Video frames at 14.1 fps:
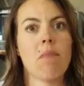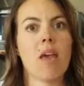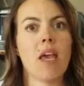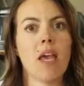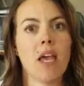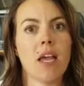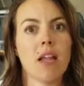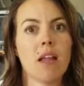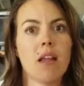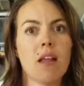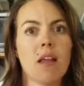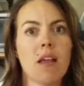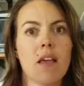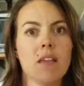and
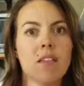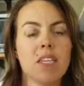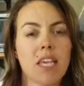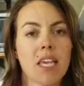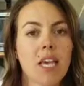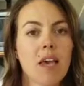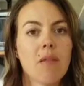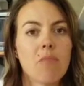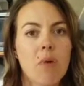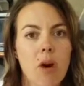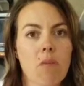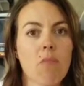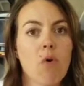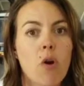to get
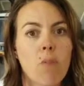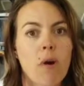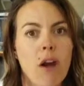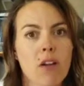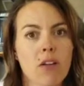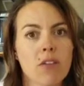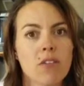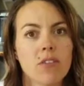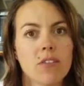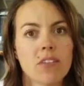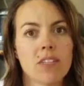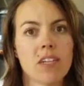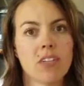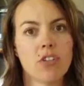more
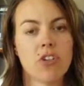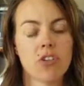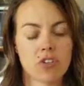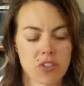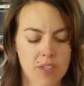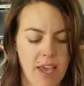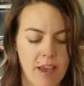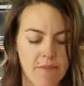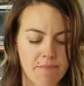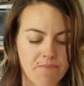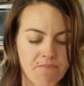particles into your skin.